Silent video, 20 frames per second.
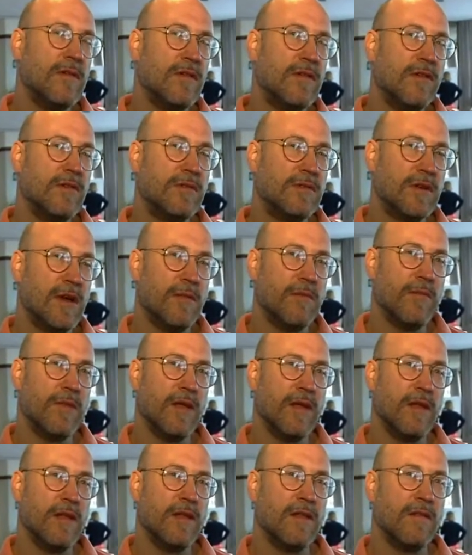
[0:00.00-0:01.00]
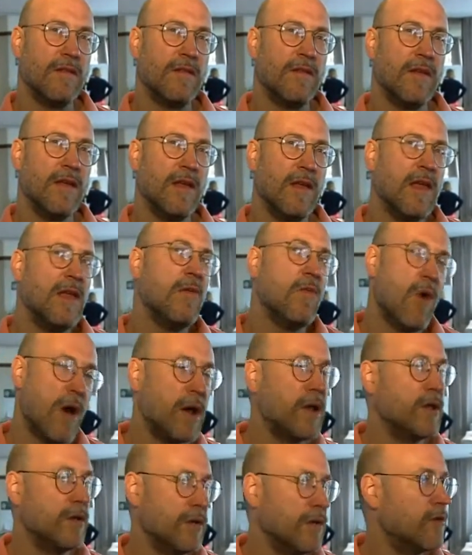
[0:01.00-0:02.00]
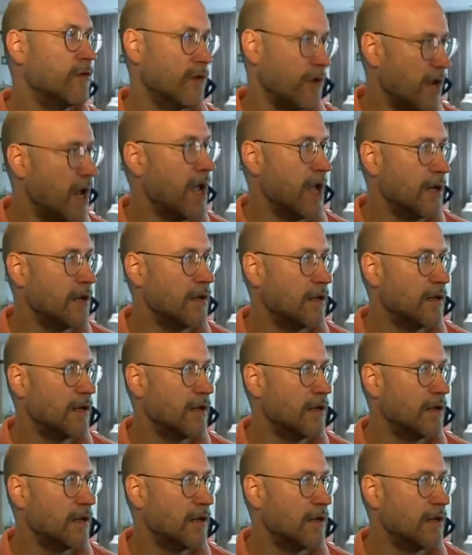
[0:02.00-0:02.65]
do something that he wanted you to create.